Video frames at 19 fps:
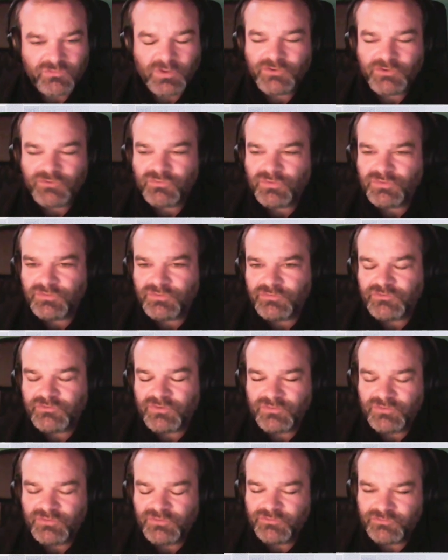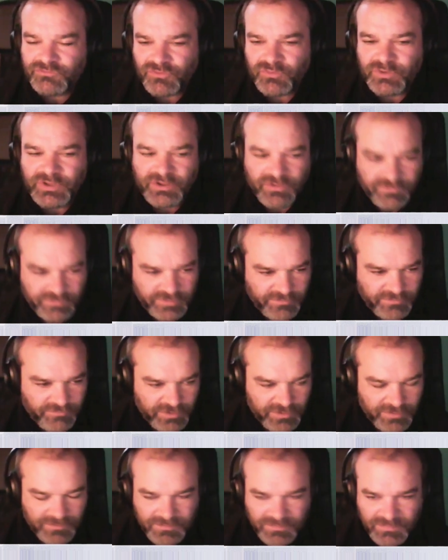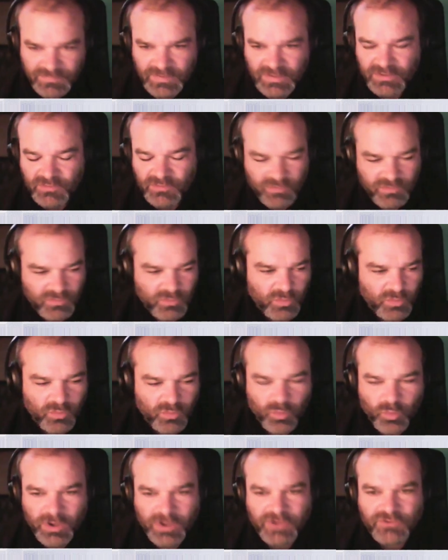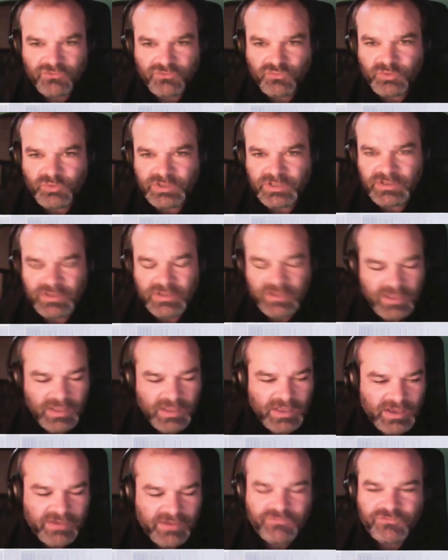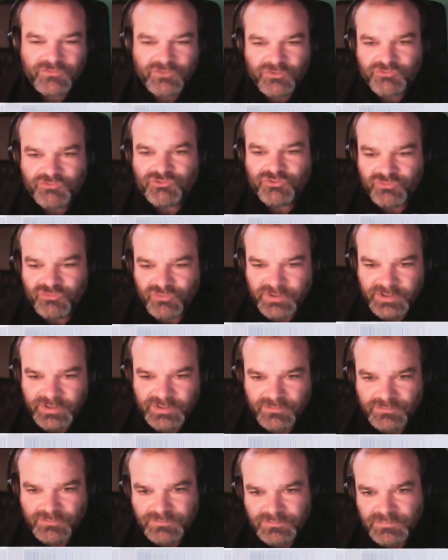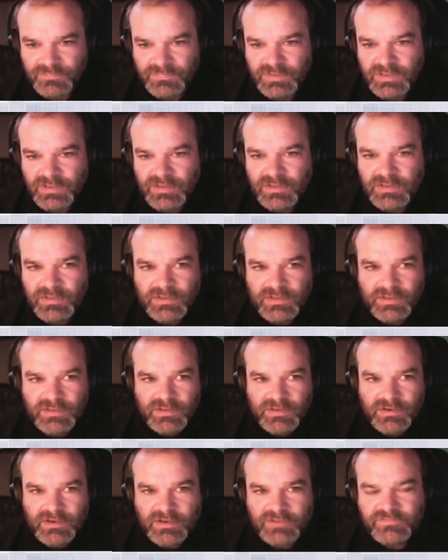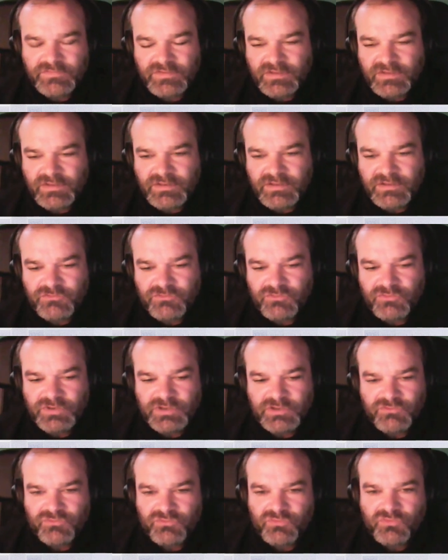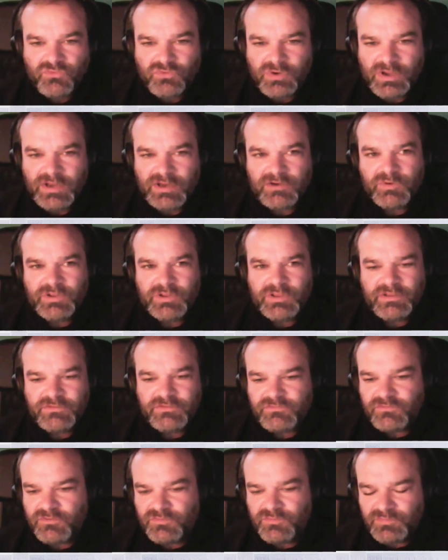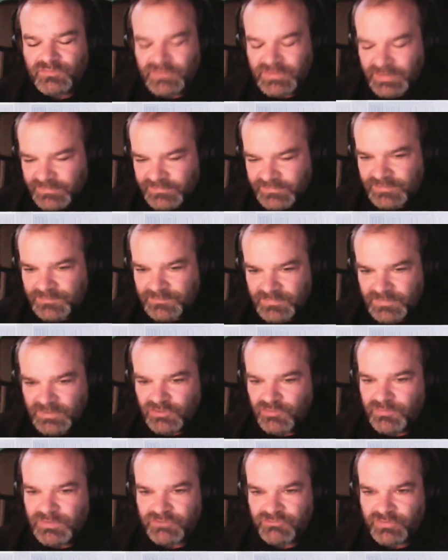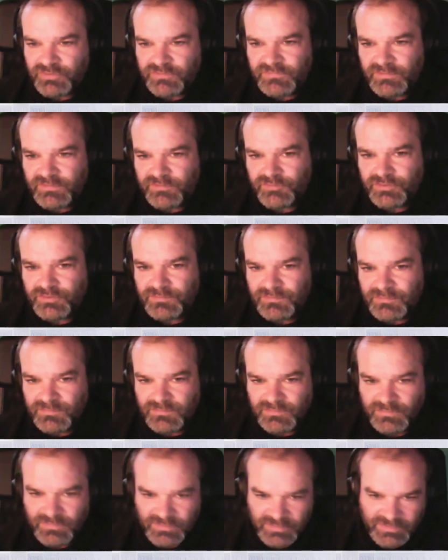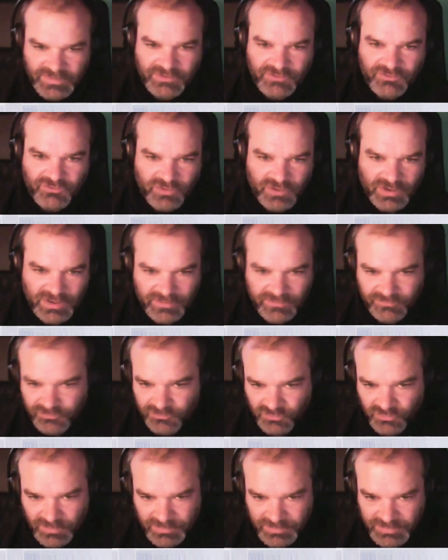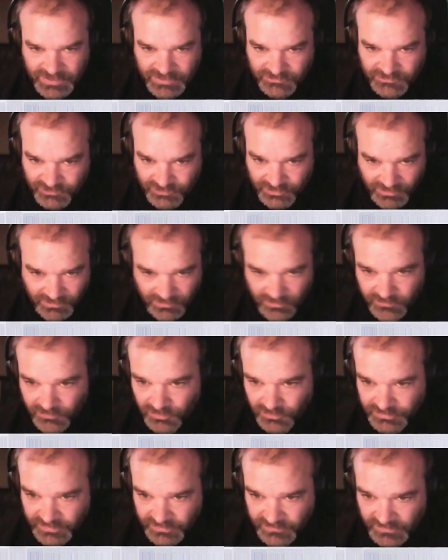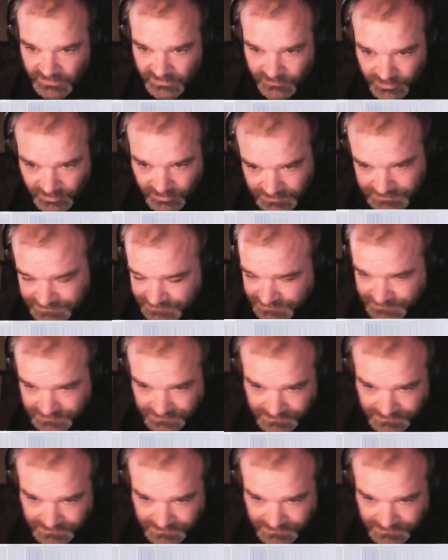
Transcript: let's try to understand the story of Kafka and why do we have such a tool now? Let's say that you need to aggregate some data in a metric server. Then you have two applications, the front-end server,